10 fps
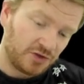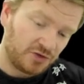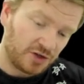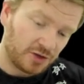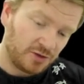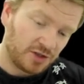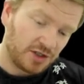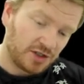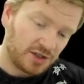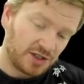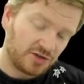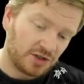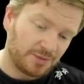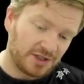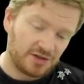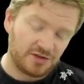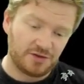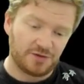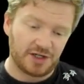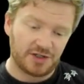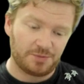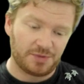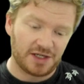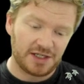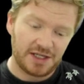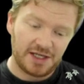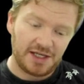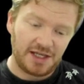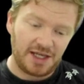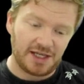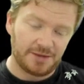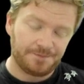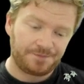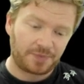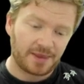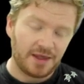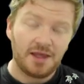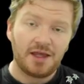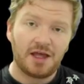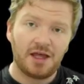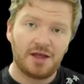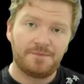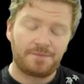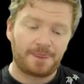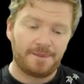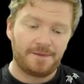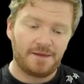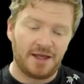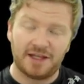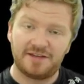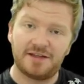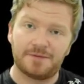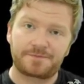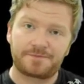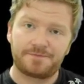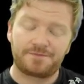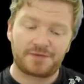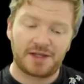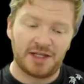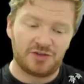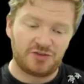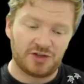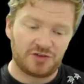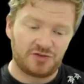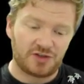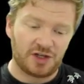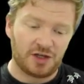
so it's going to be divided by A. And that's it. It's just